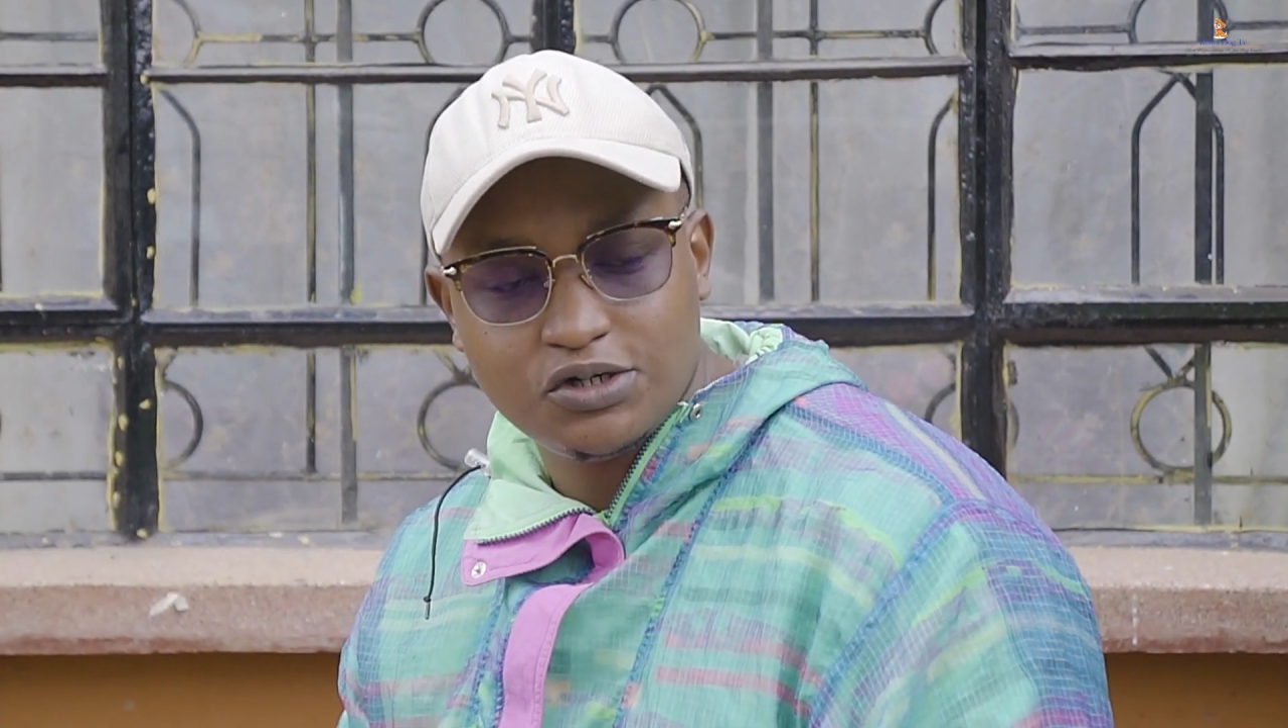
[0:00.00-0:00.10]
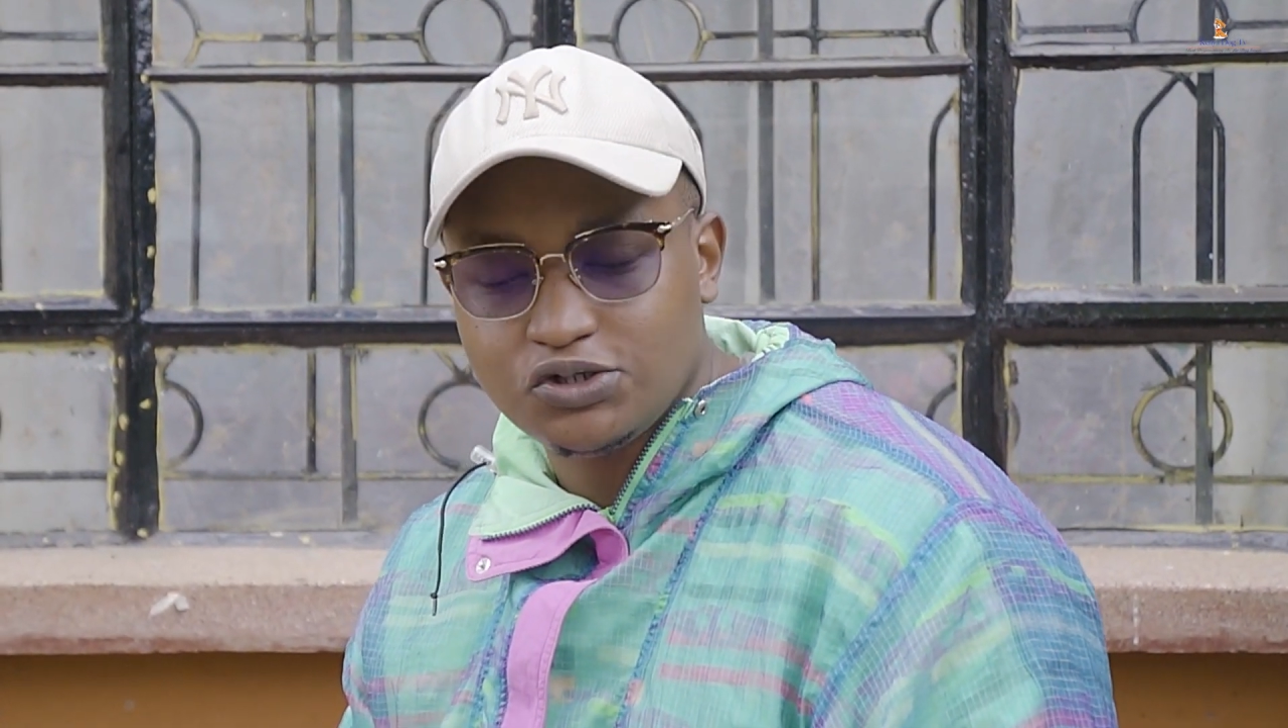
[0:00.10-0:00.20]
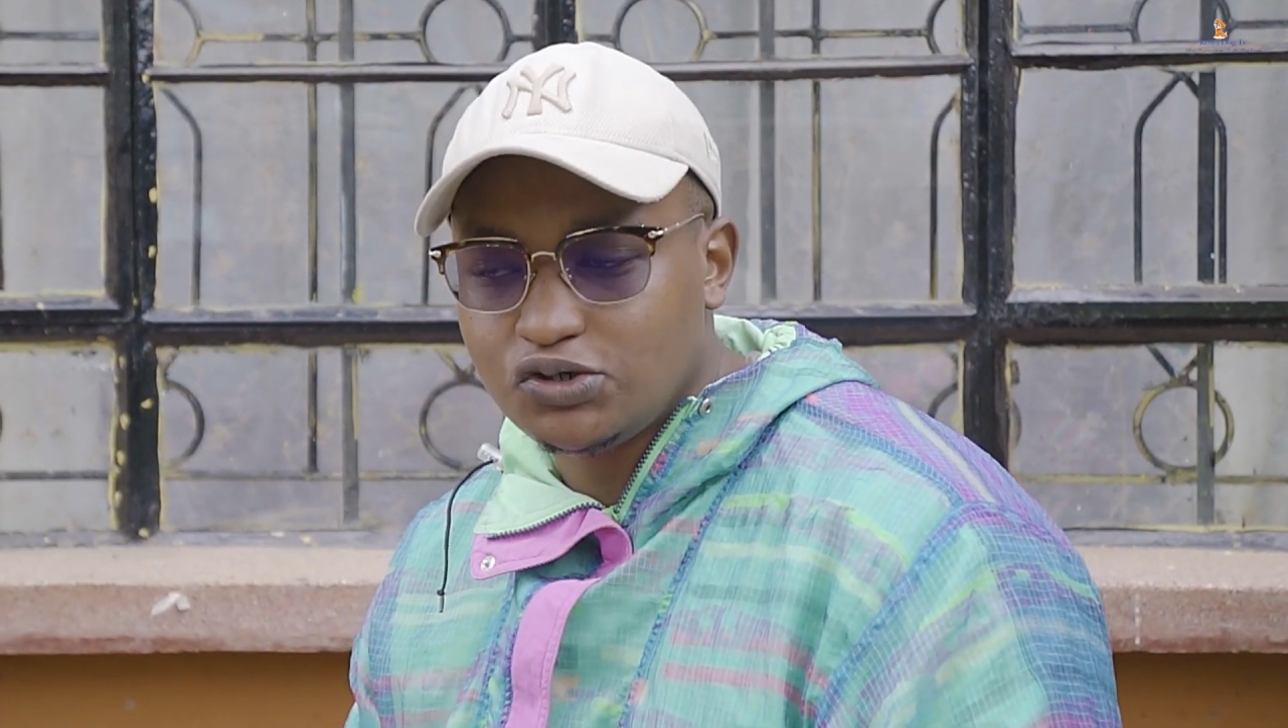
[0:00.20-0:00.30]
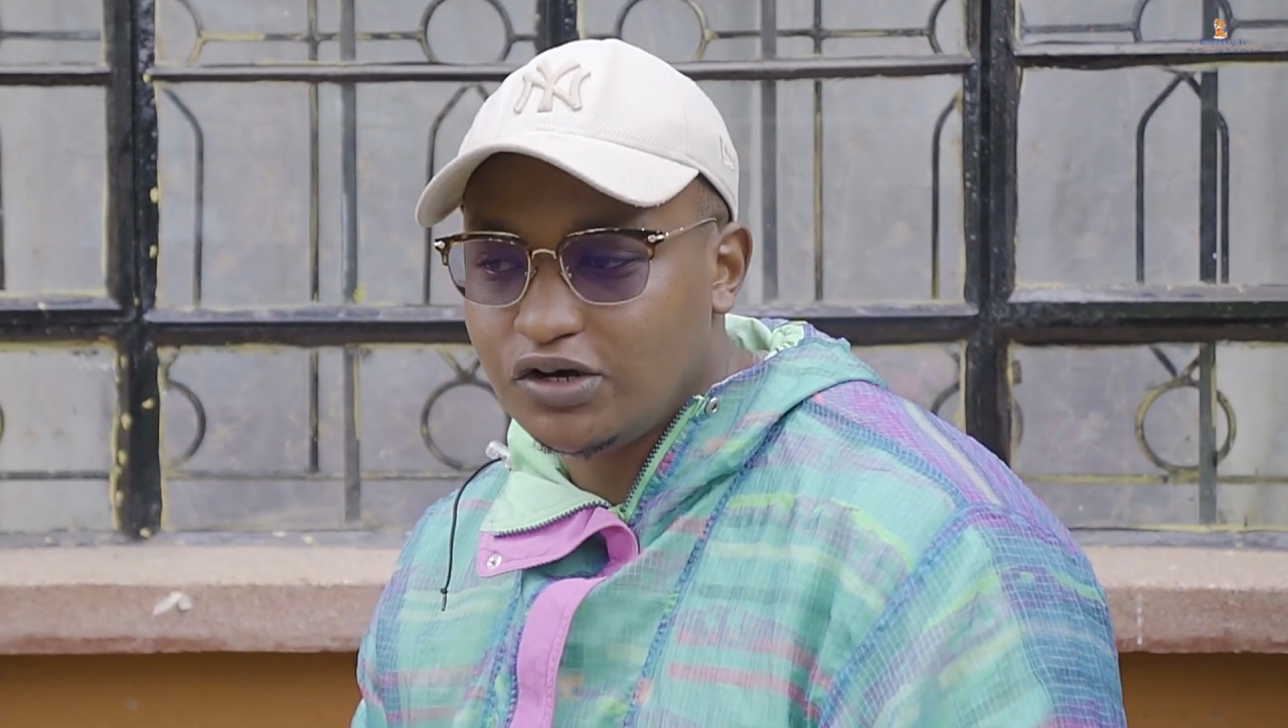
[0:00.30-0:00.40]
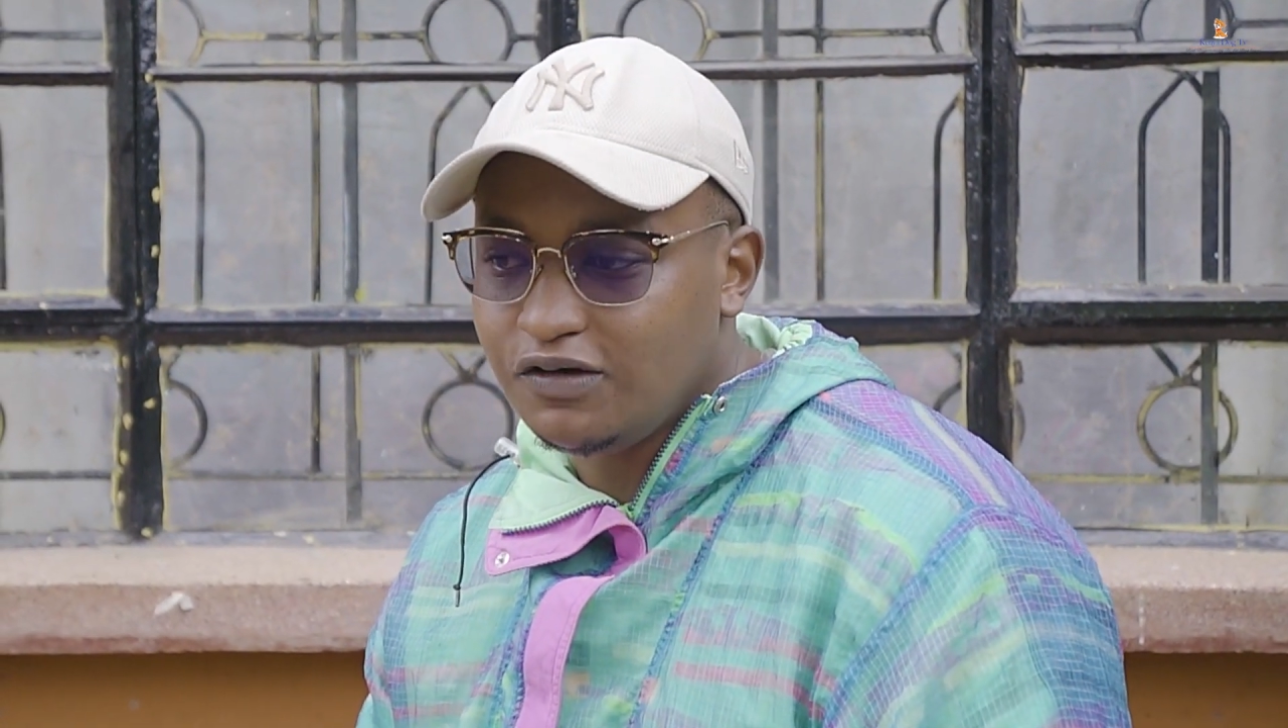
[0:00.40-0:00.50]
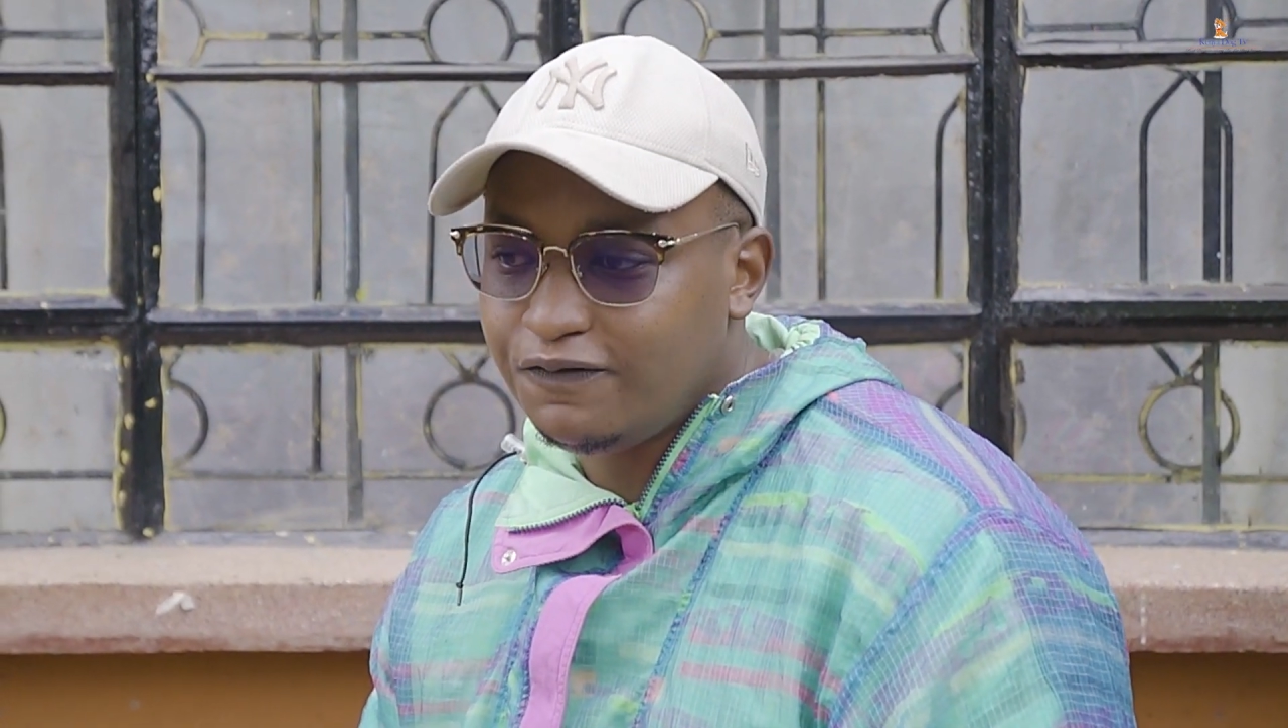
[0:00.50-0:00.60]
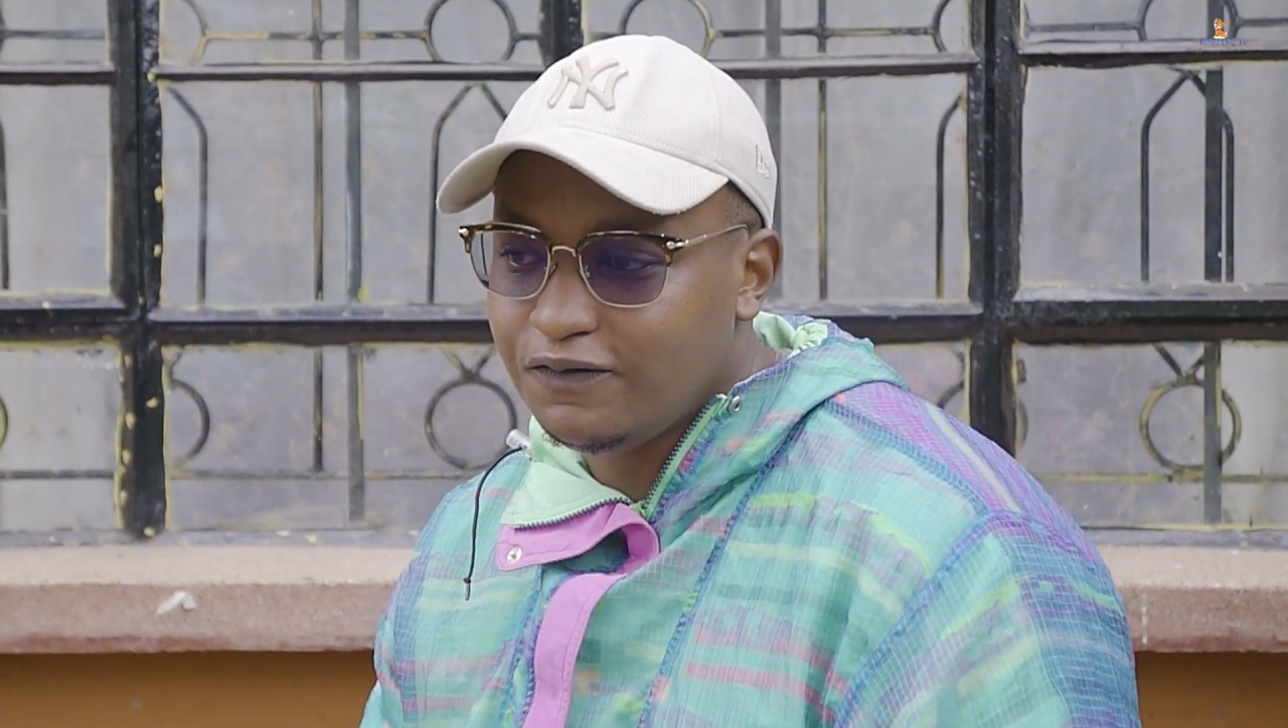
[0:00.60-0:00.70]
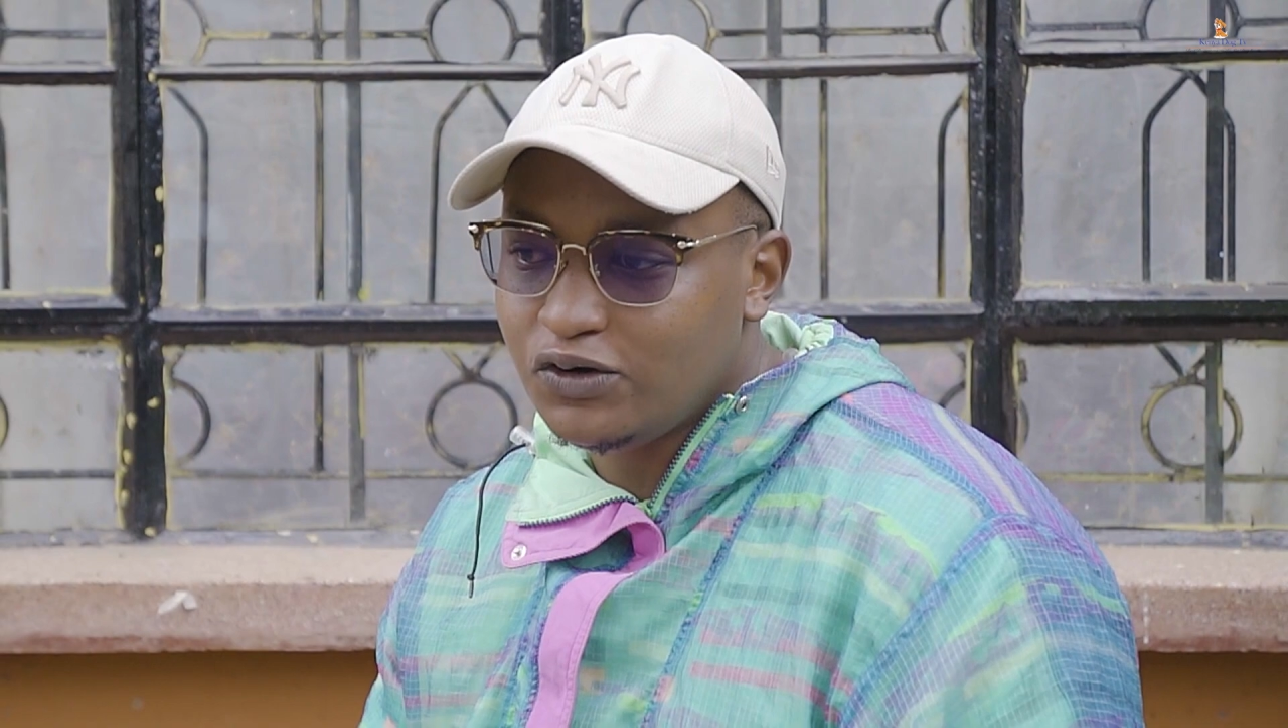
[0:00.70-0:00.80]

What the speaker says: So if